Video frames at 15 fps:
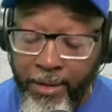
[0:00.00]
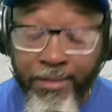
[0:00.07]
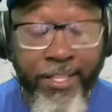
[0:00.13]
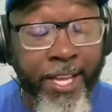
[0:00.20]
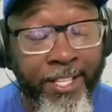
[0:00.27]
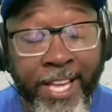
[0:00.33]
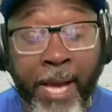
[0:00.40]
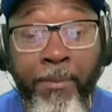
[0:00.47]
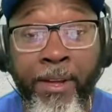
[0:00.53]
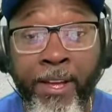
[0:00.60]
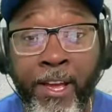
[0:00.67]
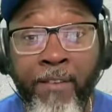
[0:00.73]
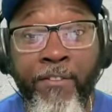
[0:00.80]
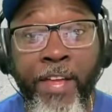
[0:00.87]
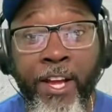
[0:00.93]
It's that time to
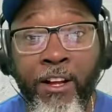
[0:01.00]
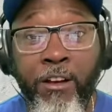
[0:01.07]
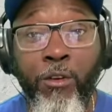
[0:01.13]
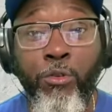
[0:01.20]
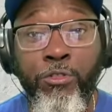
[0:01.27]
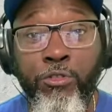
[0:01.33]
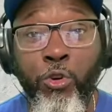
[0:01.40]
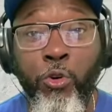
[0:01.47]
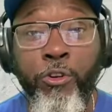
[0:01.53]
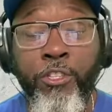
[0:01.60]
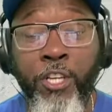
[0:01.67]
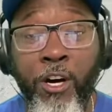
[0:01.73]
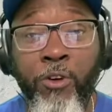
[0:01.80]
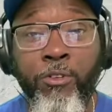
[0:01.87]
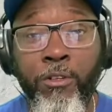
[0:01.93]
have that closed door
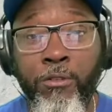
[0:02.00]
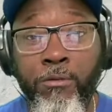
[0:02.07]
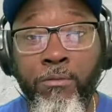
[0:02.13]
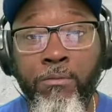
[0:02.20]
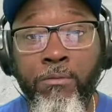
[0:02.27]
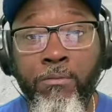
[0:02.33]
talk.